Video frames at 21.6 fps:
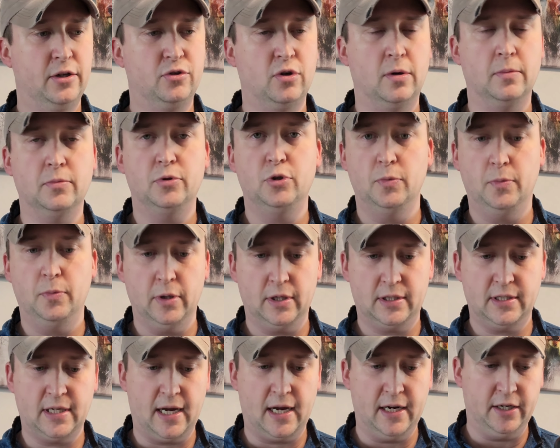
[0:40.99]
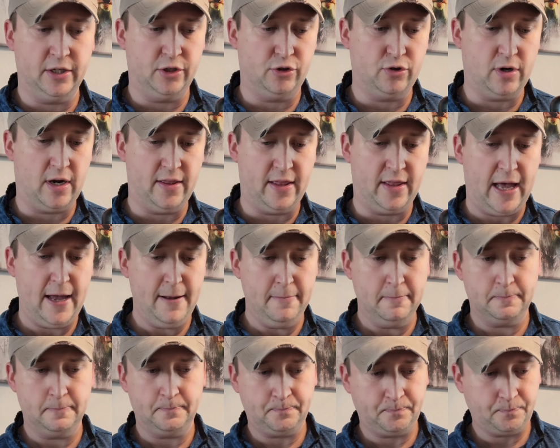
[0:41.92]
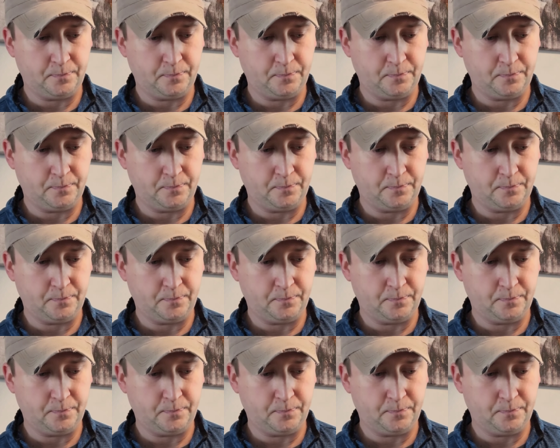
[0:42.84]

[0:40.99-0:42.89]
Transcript: So I'm super excited to try that.